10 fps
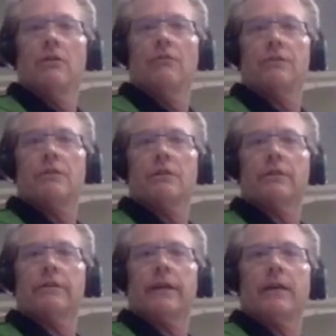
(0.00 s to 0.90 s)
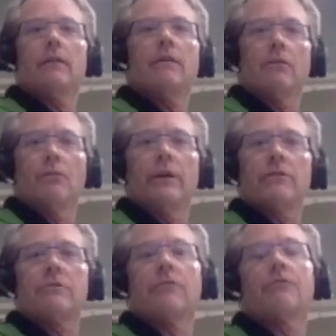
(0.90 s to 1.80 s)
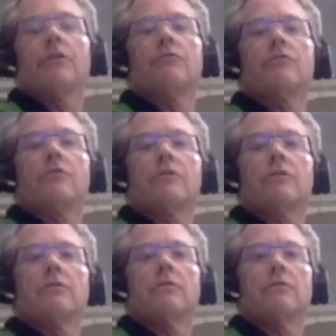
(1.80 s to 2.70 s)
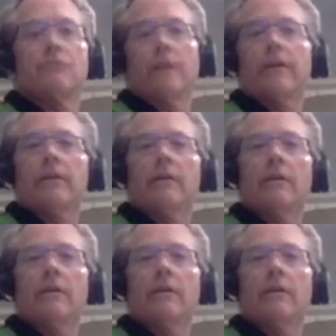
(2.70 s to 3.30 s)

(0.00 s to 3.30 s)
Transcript: facilitate the weak stuff, or you start to strengthen.